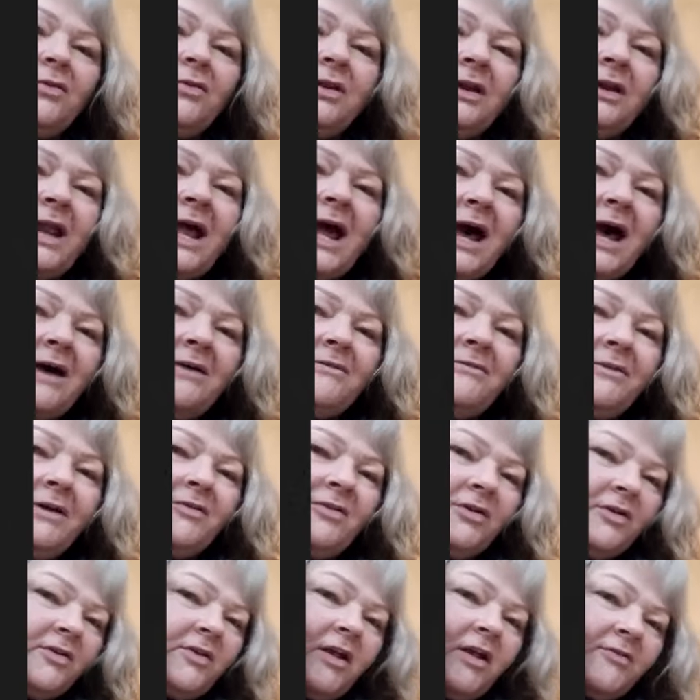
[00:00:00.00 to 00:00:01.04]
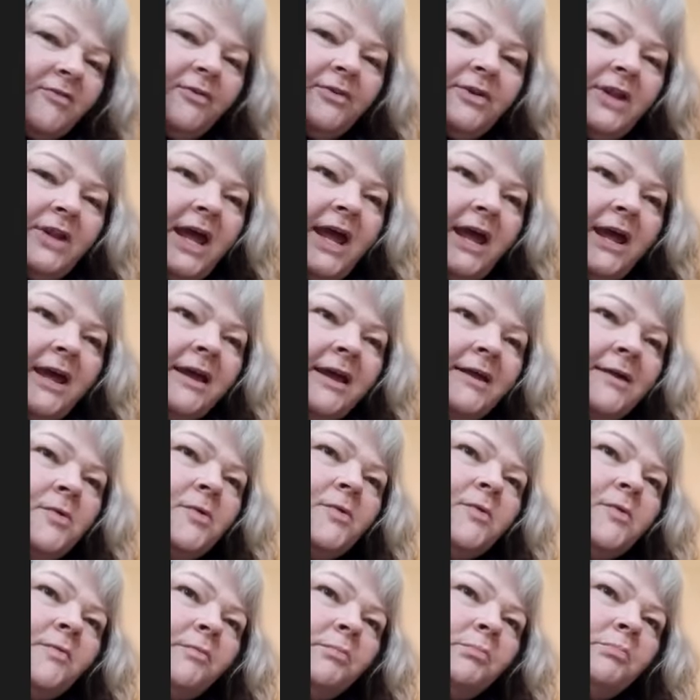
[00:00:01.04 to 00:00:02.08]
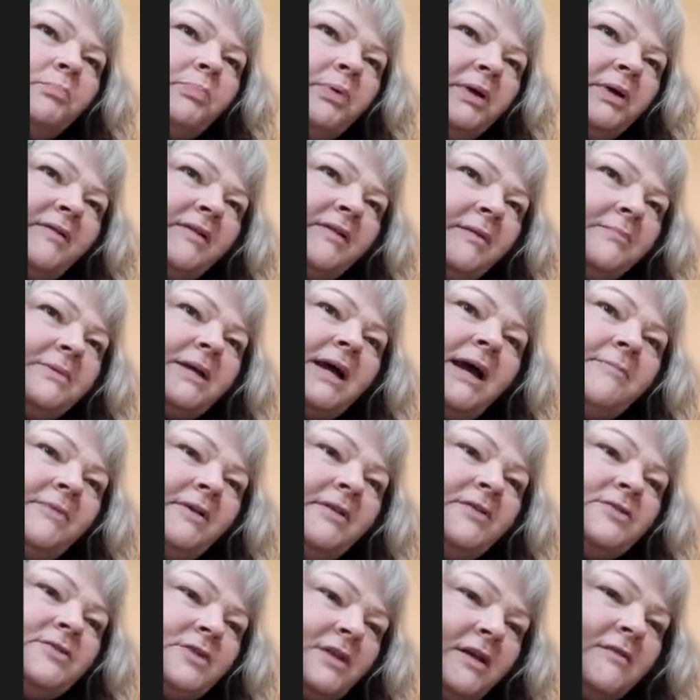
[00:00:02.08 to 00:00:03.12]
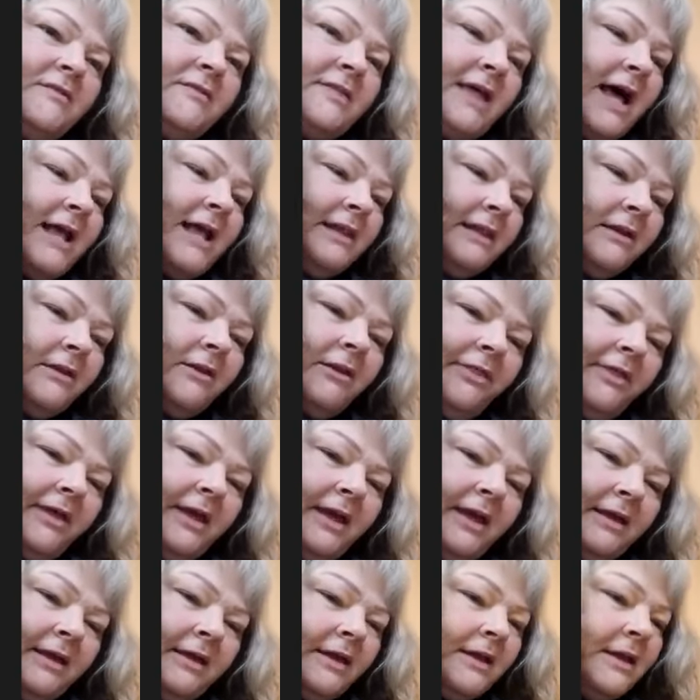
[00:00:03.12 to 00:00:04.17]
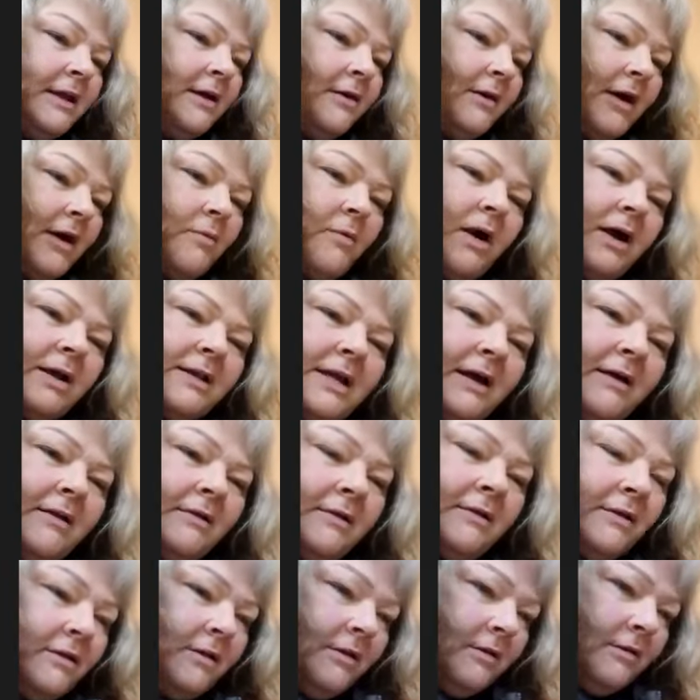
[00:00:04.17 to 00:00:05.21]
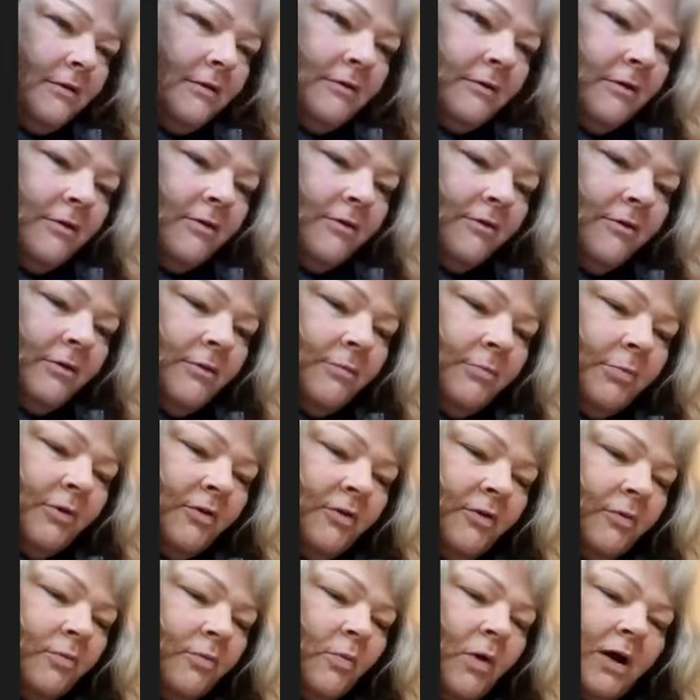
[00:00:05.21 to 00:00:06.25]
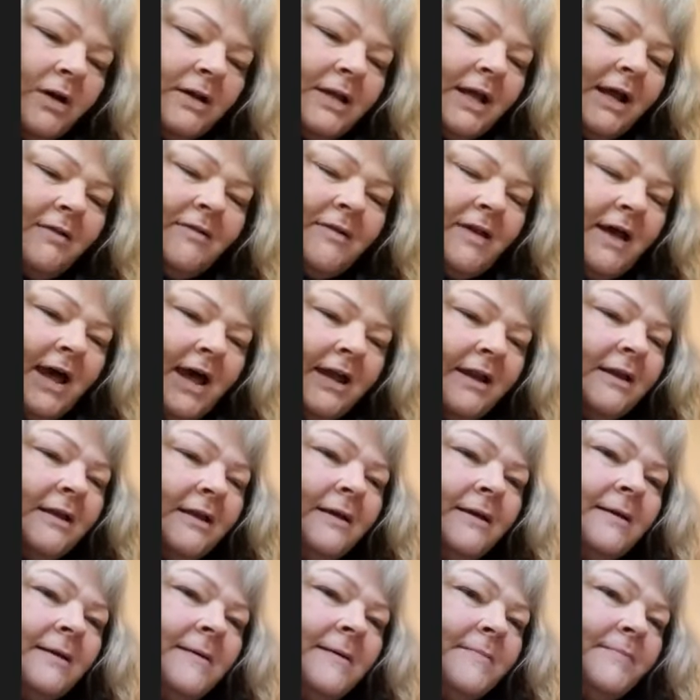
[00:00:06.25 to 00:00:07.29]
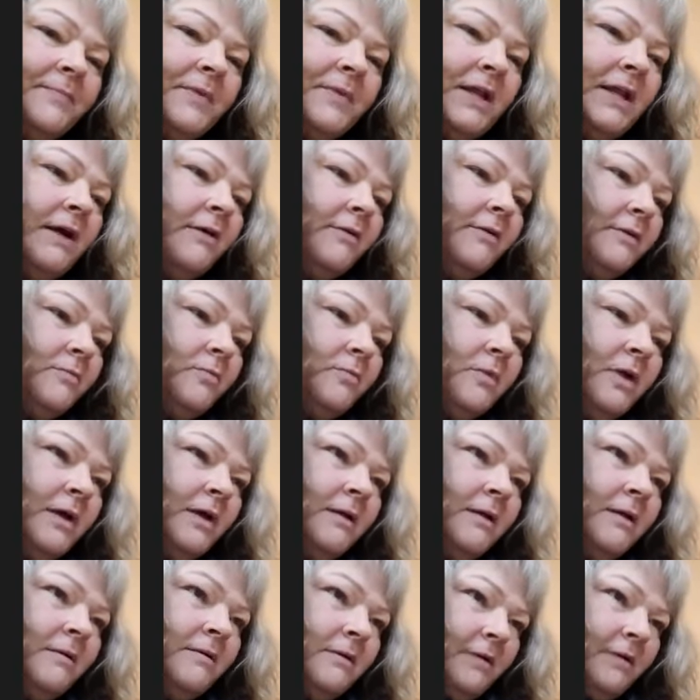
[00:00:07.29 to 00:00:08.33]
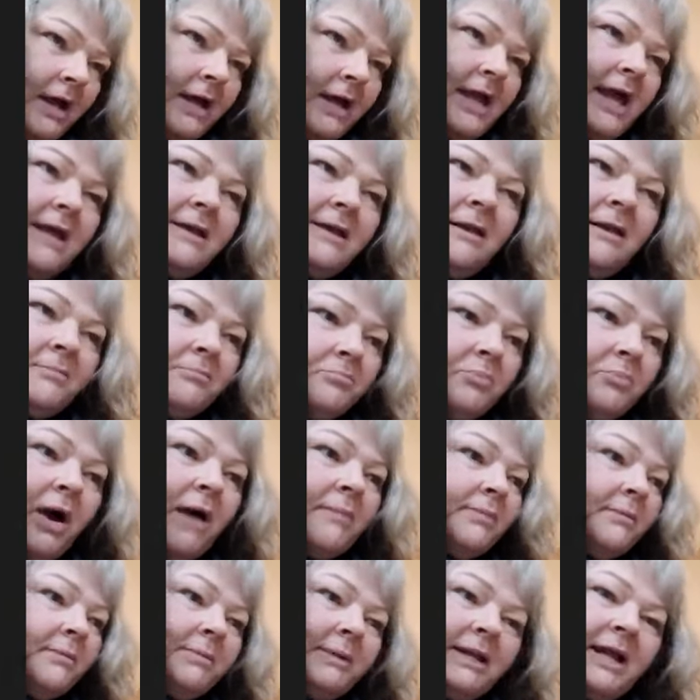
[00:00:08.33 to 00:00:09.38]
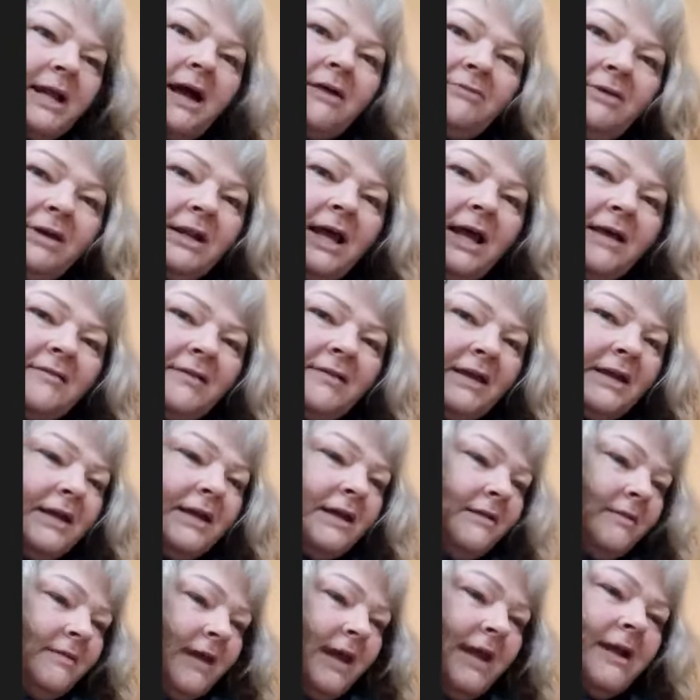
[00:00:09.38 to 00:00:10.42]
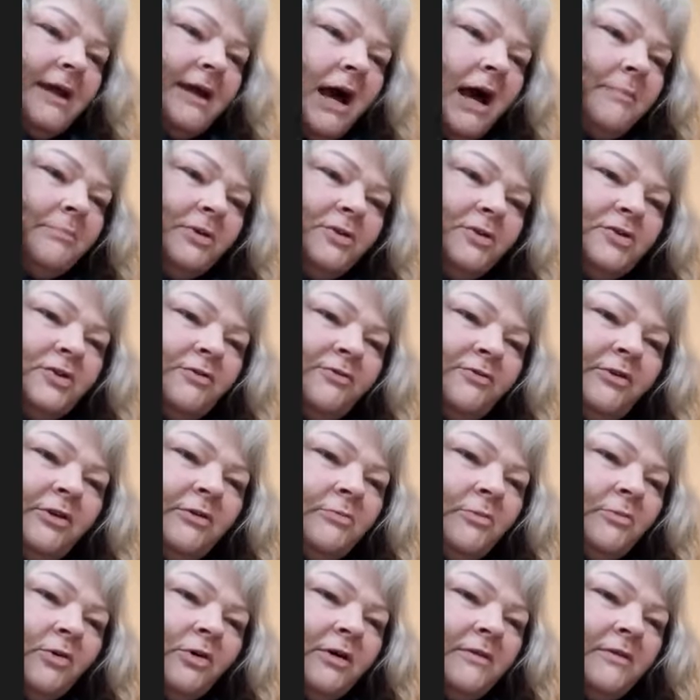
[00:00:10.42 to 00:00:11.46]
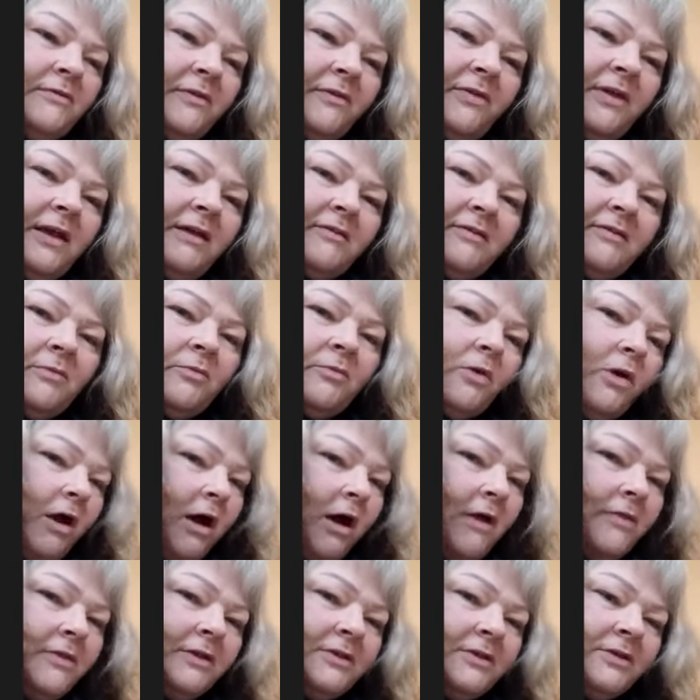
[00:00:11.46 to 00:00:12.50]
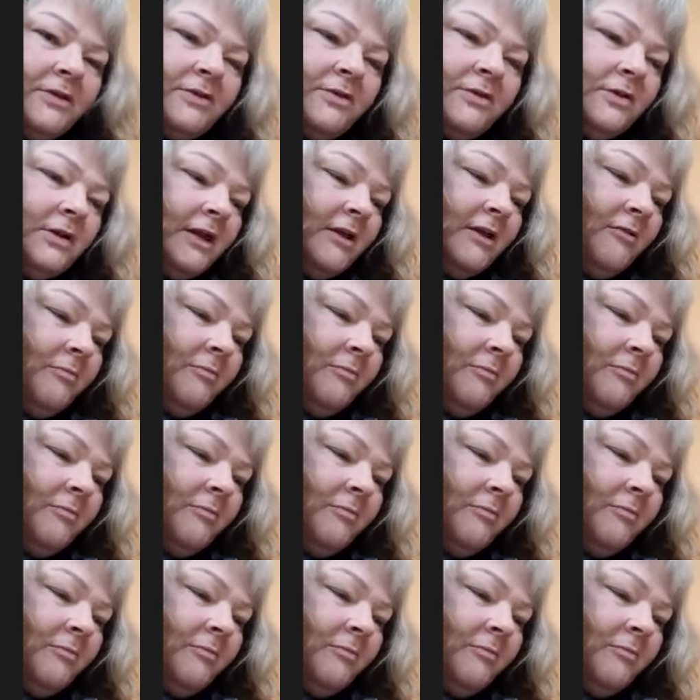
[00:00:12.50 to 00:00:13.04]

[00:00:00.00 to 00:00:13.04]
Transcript: order to have a successful day. But sometimes it's just that little thing, you know, I walked out, you, your, your person walked outside, you know, and again, probably not realizing it, they accomplished a few more of the things that were on the to-do list,